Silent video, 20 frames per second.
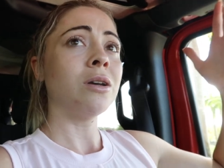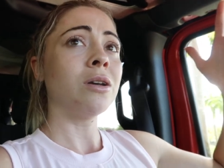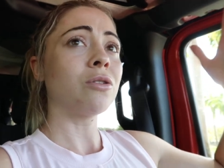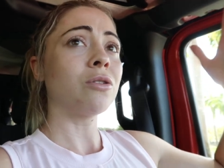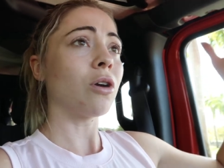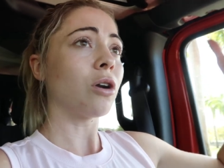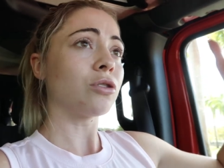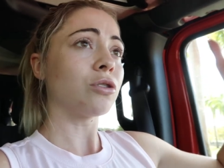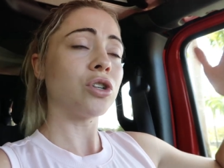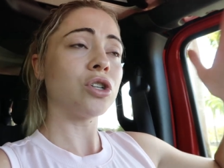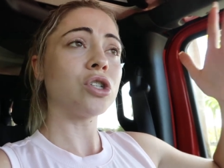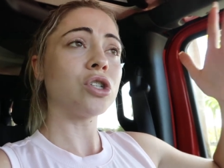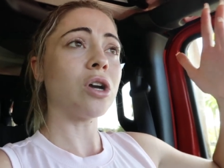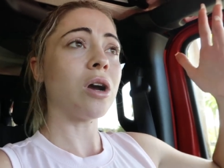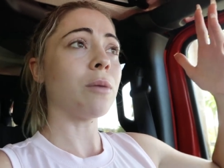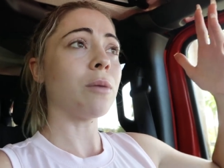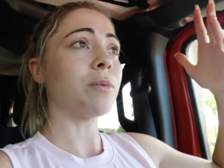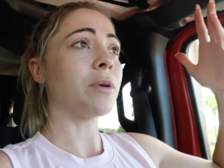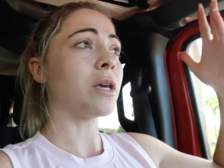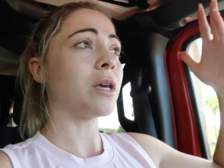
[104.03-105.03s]
grocery
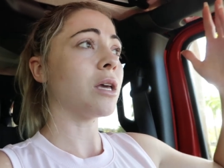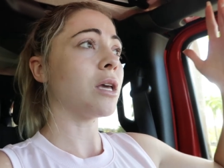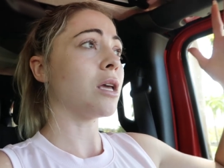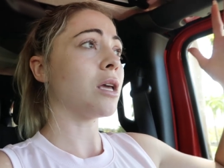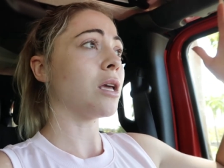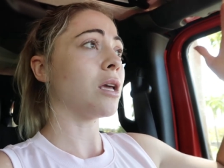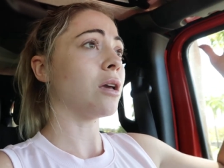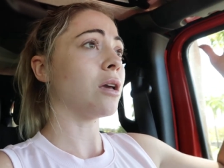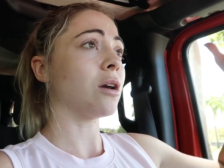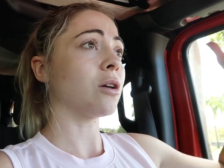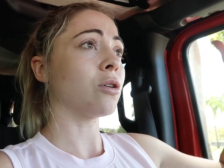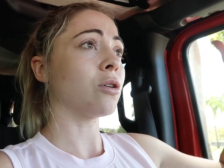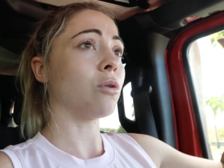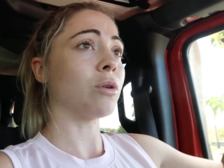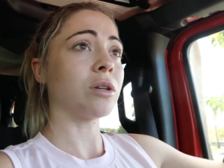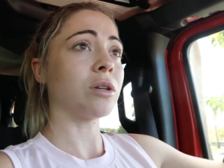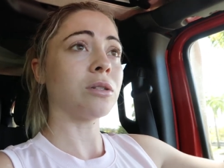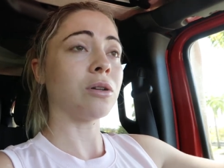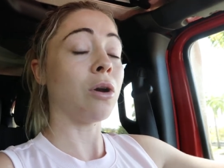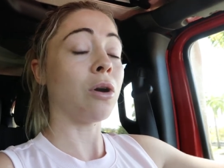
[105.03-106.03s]
shopping,
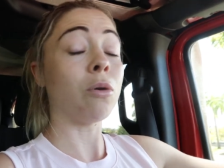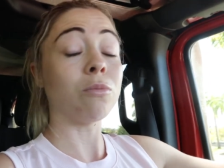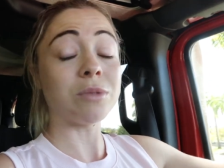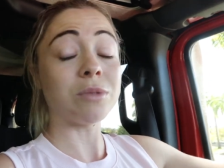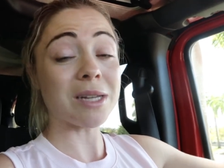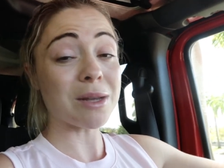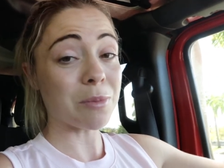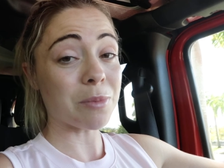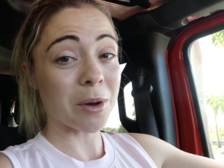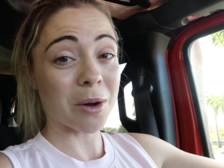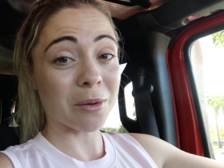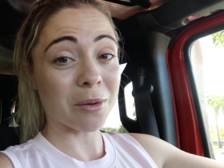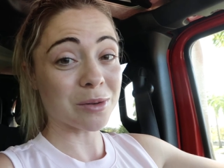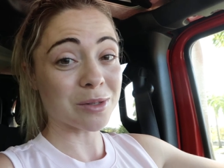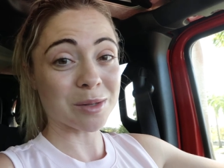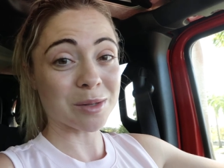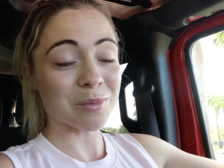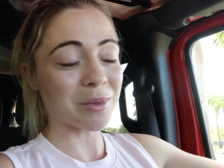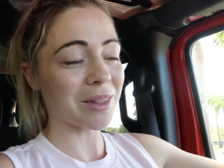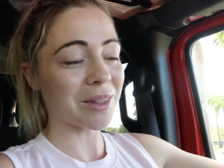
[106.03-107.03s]
going to Home Depot
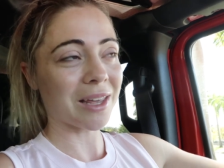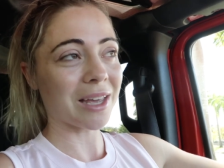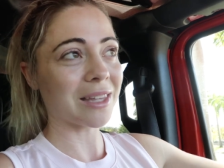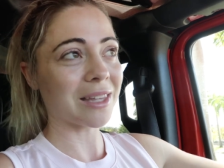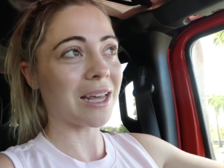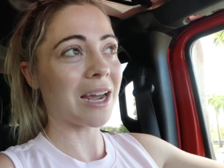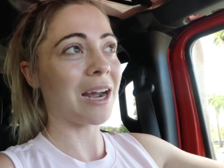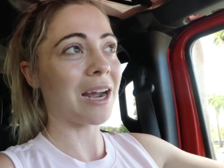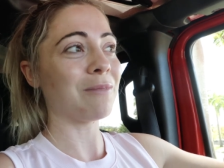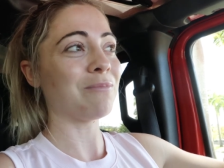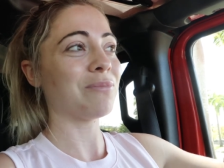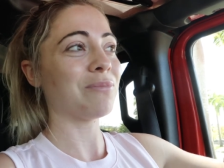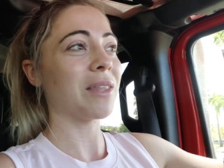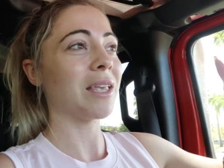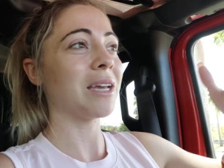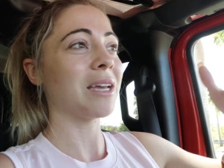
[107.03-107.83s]
or something like that.